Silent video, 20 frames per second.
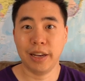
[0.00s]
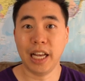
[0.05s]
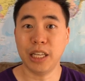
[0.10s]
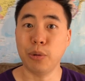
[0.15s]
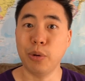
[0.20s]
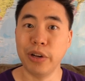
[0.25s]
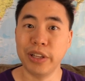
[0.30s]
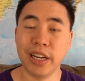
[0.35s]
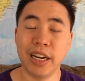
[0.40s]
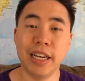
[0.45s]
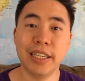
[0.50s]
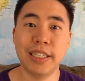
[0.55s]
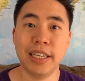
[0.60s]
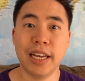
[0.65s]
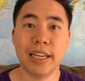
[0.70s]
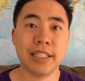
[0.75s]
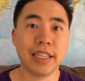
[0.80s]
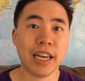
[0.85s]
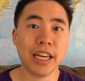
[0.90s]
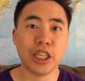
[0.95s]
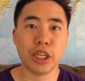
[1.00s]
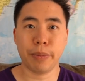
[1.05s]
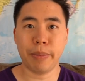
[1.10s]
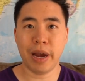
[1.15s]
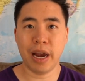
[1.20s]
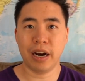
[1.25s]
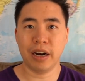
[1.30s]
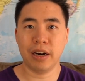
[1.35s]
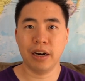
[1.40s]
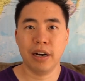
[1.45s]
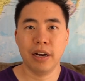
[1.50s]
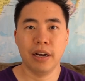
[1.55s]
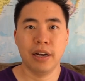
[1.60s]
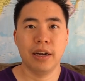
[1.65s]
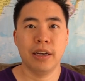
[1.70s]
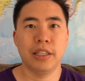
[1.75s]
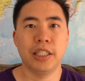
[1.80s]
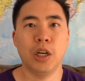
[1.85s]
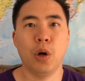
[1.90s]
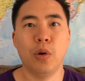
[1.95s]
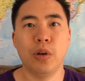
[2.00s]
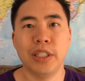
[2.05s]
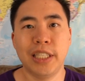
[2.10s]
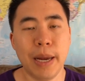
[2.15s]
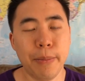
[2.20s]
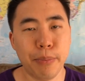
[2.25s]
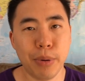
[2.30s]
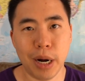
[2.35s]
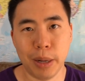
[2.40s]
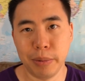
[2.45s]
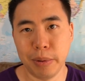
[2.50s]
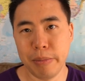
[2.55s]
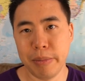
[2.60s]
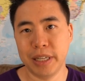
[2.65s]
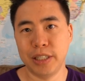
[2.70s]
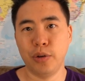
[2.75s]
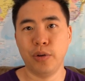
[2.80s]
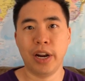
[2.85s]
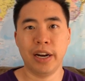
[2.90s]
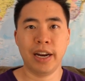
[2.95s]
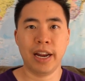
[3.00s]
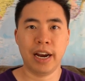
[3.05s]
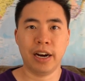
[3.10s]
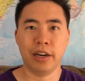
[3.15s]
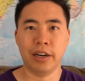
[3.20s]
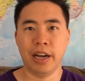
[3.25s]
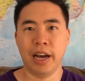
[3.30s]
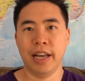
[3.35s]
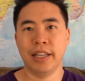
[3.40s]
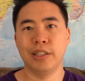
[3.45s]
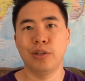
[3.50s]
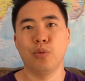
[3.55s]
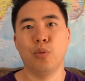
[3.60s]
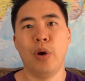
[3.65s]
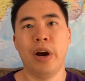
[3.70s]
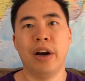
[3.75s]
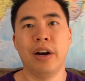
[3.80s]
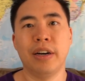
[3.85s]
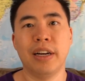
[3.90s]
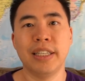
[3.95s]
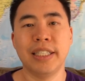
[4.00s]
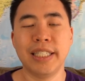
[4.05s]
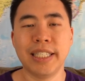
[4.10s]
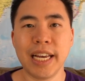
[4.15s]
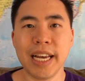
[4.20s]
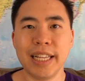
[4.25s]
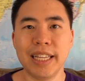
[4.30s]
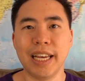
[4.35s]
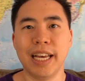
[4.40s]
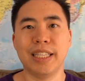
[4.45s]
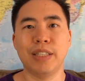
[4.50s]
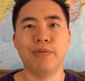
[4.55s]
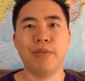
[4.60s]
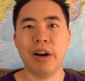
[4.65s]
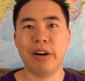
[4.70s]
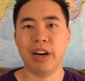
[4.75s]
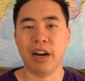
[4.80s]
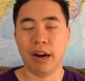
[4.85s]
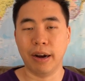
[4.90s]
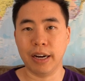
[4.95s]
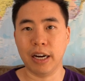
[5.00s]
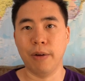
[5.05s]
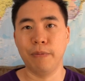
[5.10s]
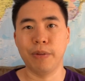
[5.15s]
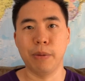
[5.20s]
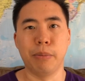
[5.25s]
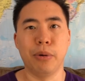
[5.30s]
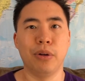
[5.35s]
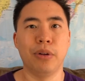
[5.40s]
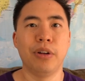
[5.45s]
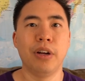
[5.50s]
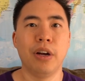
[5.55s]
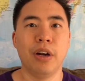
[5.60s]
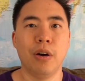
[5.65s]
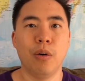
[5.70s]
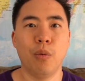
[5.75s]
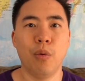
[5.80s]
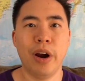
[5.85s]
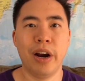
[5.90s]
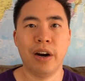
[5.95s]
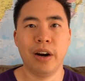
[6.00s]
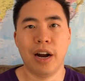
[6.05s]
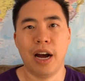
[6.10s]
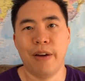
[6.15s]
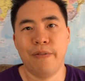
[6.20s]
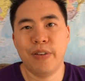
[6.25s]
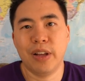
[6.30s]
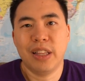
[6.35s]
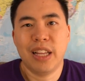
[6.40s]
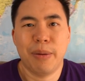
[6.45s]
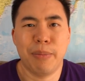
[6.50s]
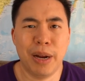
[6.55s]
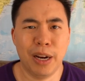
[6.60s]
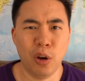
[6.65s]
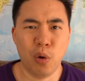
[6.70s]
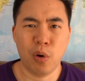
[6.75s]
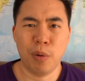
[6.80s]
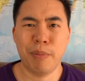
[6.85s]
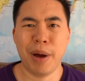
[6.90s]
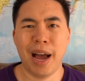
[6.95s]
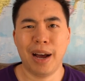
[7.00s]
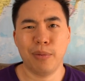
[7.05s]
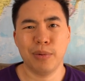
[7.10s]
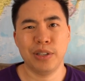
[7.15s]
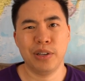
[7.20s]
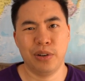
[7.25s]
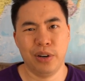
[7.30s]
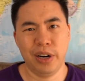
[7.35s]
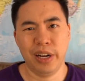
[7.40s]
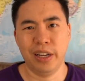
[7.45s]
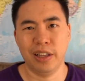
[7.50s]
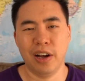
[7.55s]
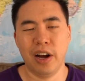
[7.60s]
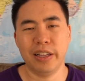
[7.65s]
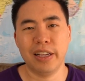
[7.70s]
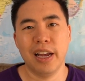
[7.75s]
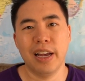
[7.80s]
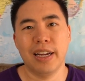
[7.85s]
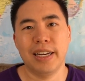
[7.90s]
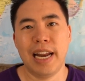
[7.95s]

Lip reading: Next one on the list is Egypt Air. So same problem as United Airlines, where the seat, it's very uncomfortable, where I felt like my lower back was hurting a lot.